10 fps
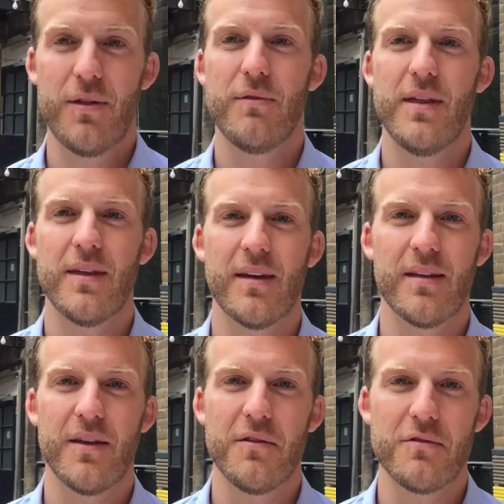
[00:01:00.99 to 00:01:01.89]
were three
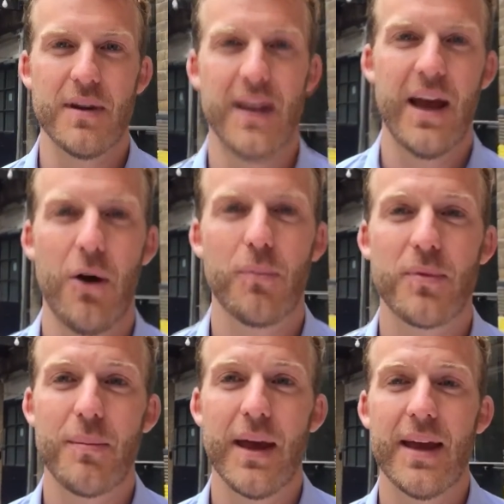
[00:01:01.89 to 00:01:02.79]
things that really
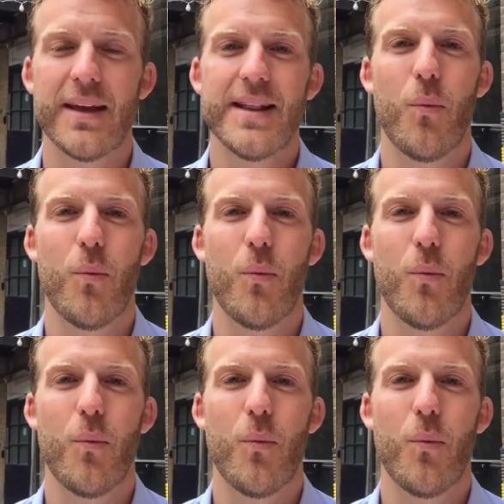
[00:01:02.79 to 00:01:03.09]
helped me.